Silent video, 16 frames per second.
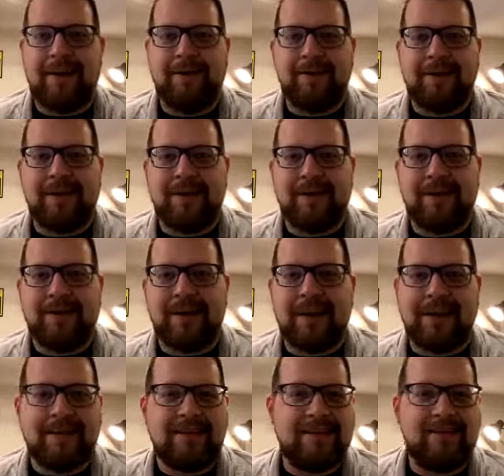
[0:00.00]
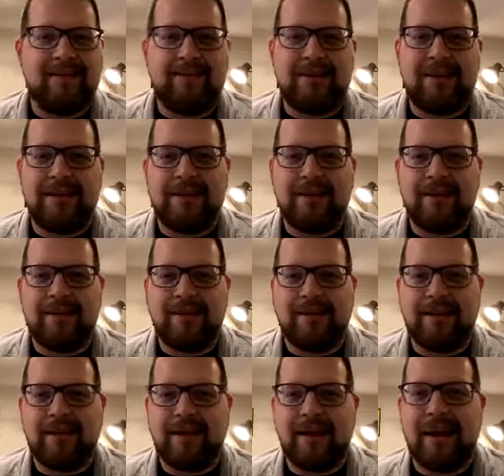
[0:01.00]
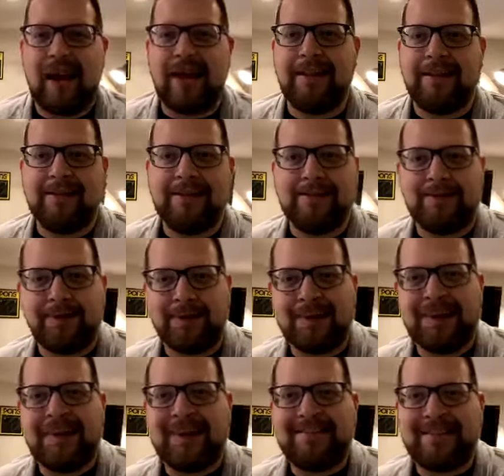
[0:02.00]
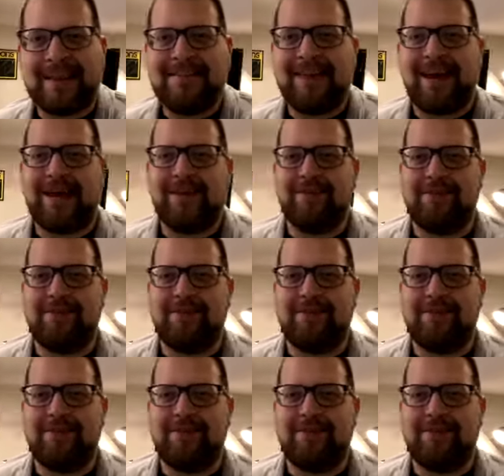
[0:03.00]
because I tend to be highly disorganized at times.